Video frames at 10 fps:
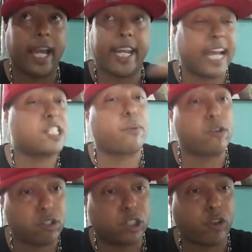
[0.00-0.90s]
and as a
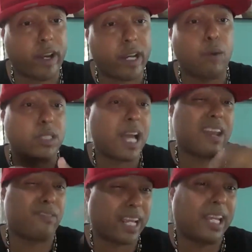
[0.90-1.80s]
personal trainer, I was
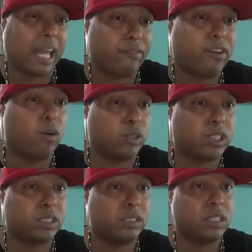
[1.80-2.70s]
kind of like a life coach.